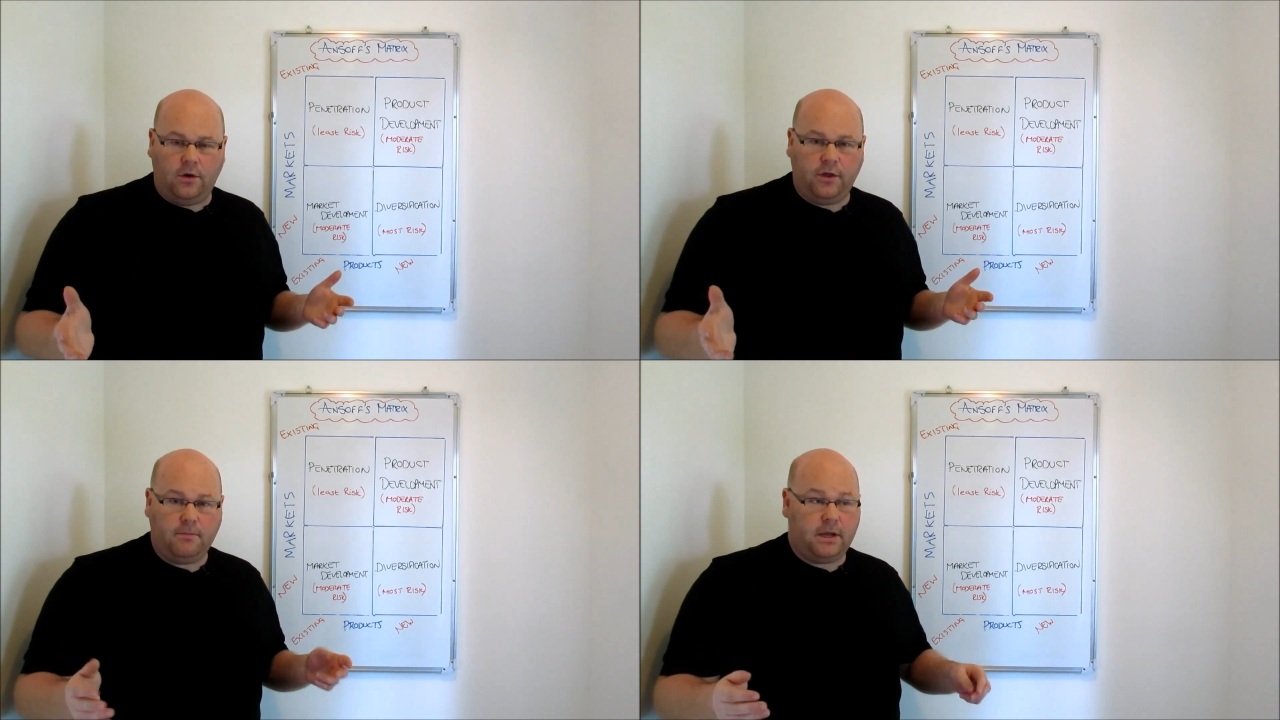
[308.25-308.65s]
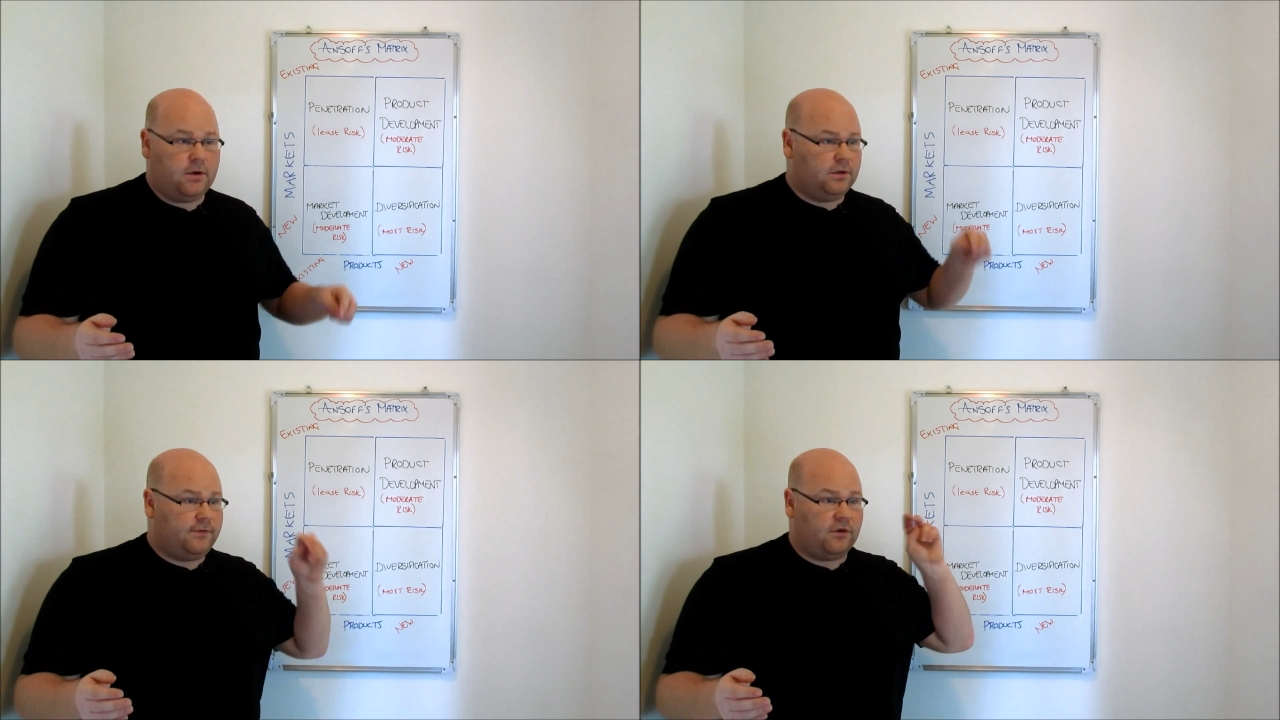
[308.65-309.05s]
other
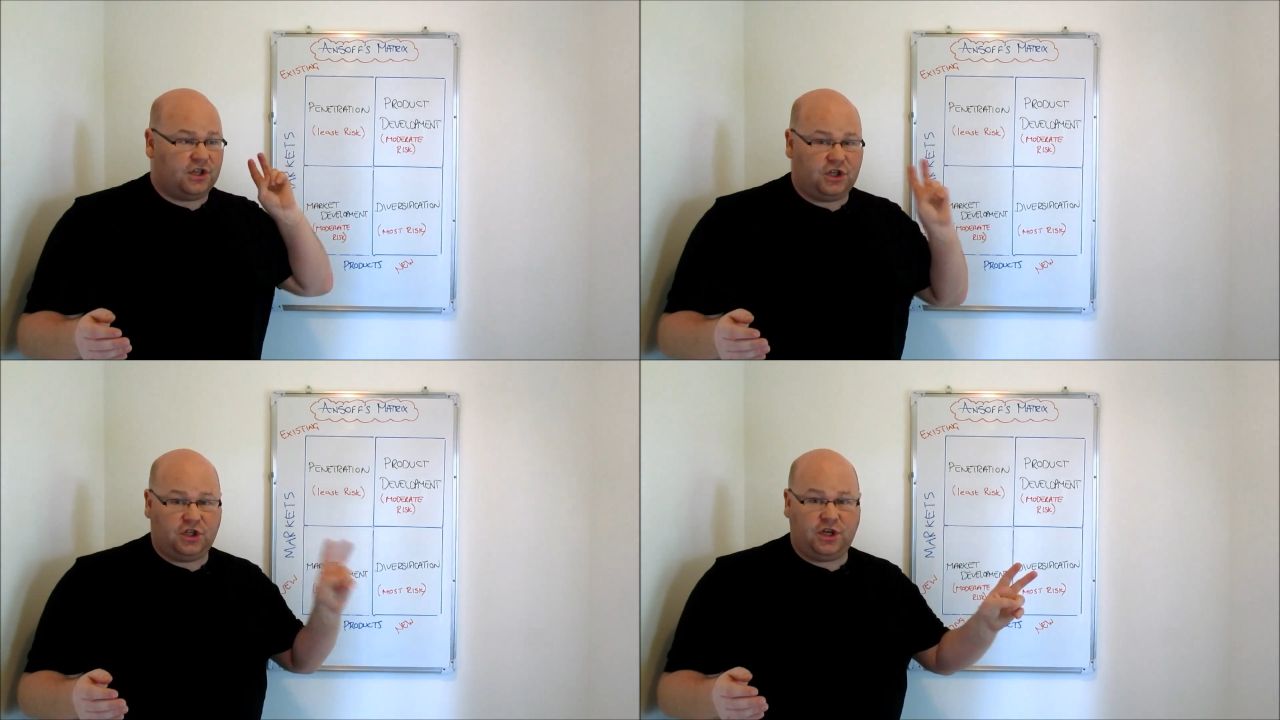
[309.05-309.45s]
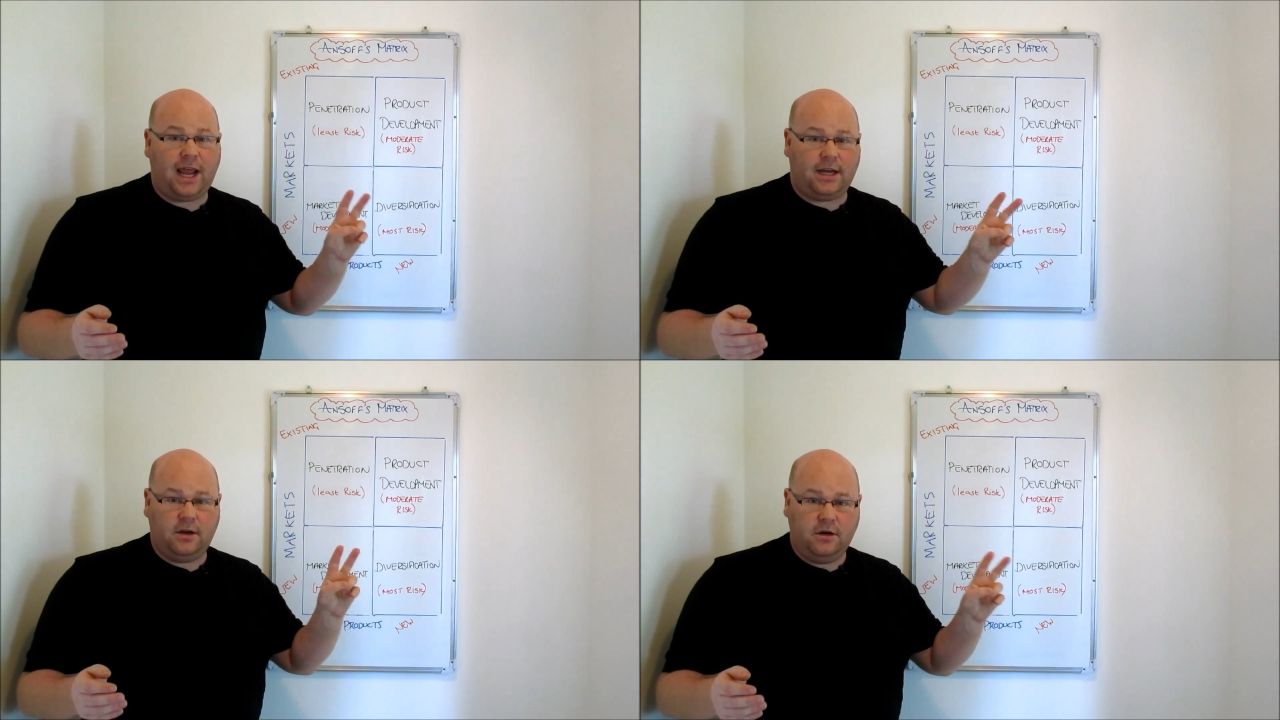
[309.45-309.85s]
meals for a
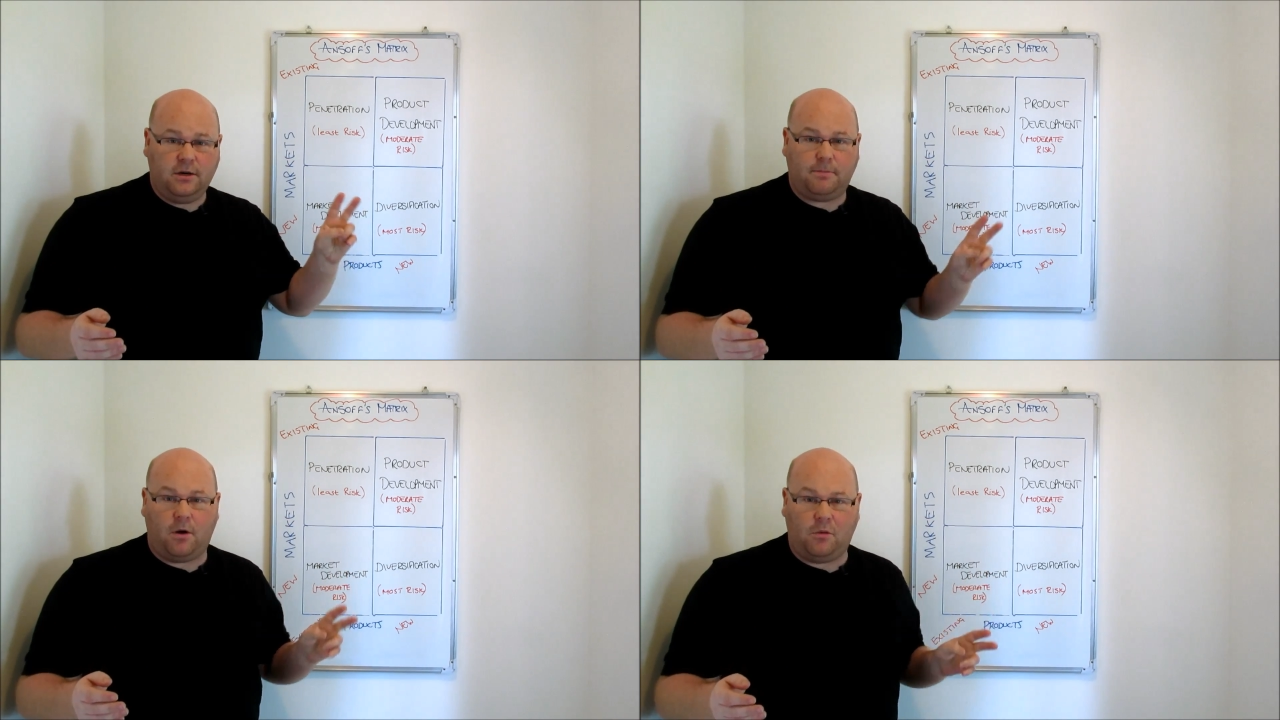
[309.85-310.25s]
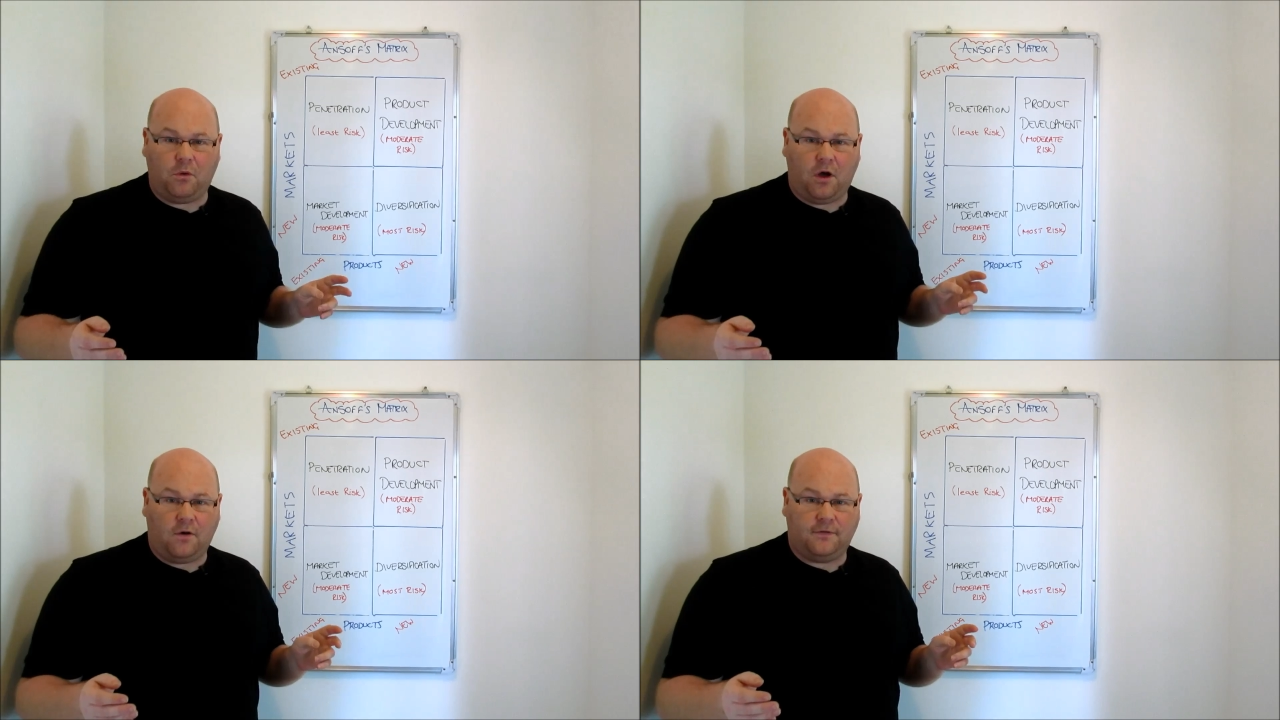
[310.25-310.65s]
second
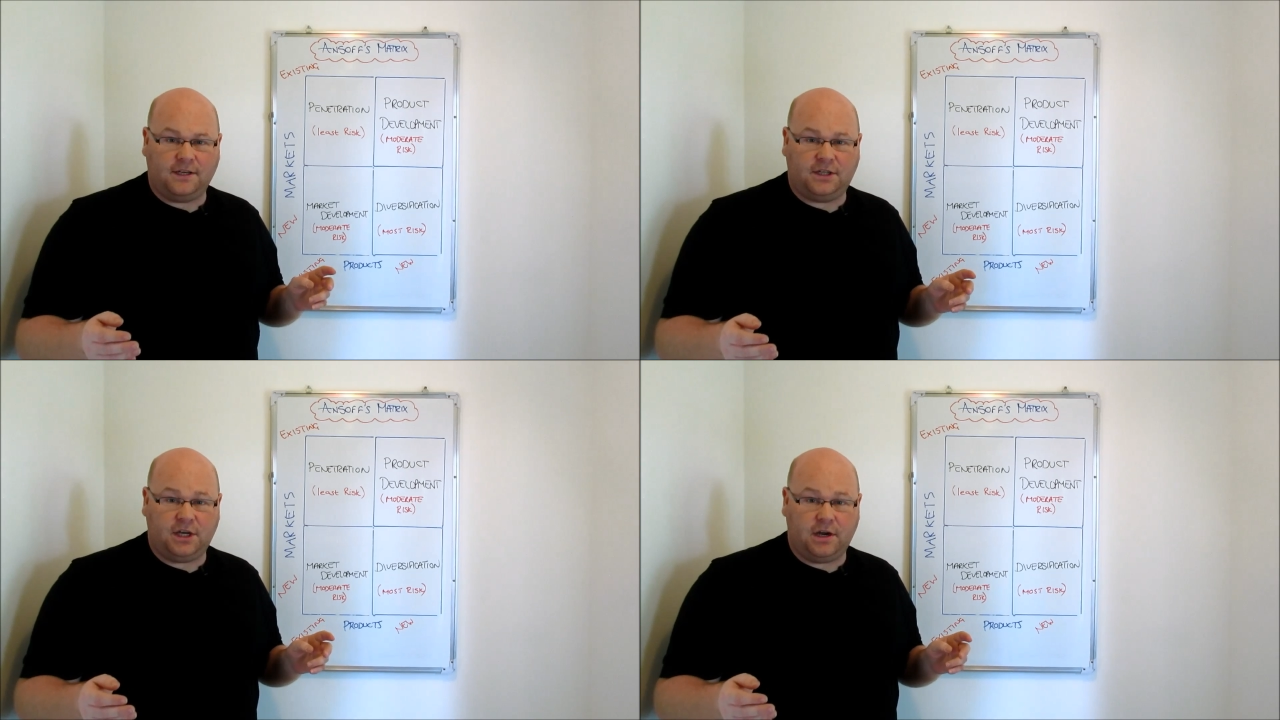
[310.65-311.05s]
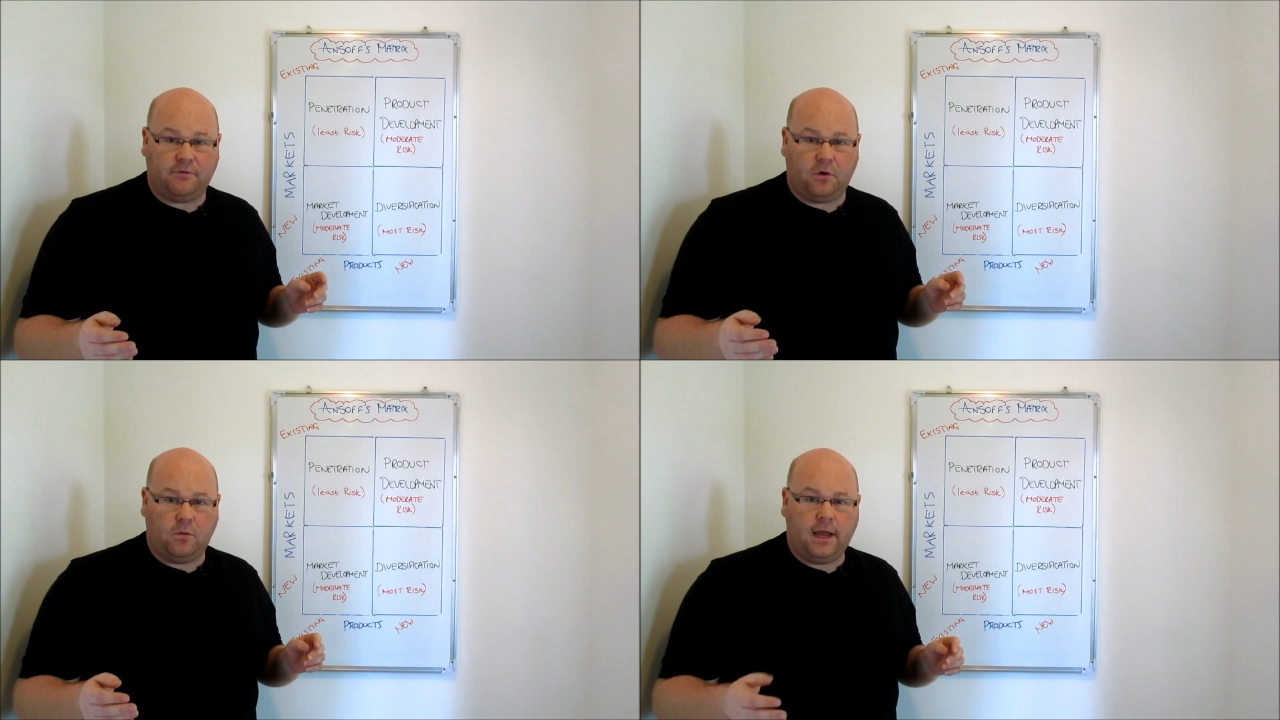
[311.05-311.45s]
bowl of
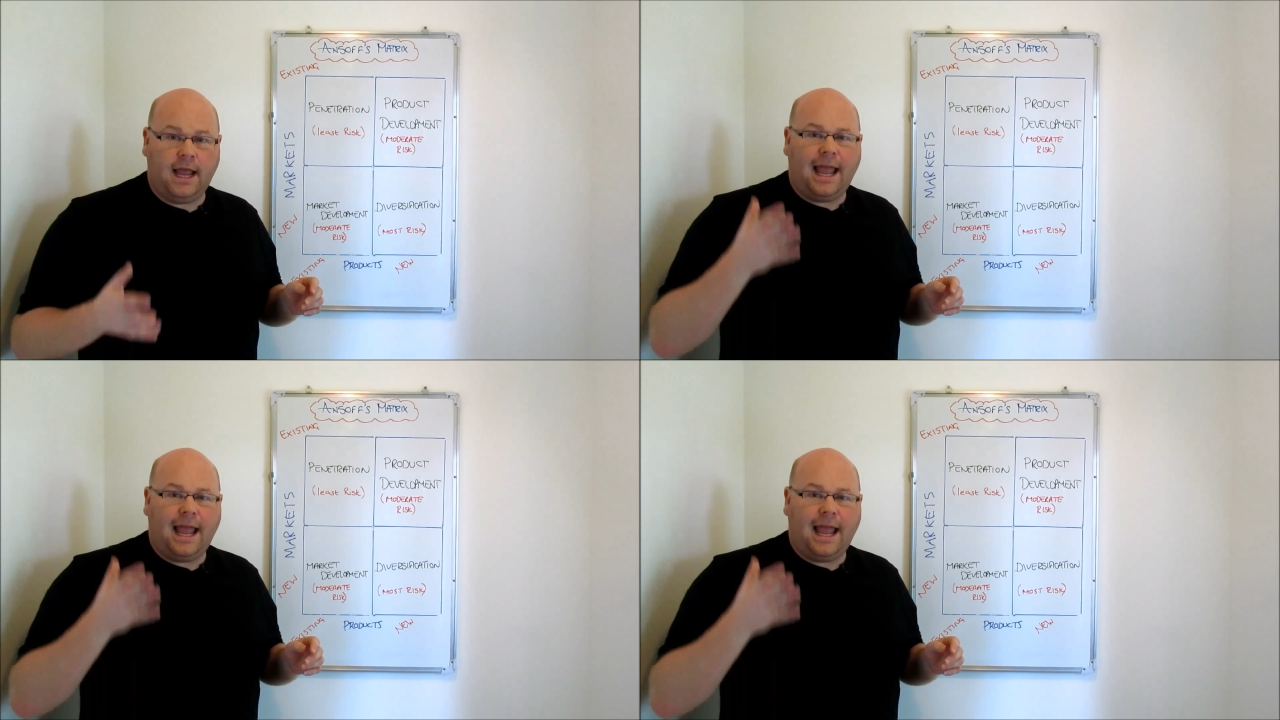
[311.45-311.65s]
cereal,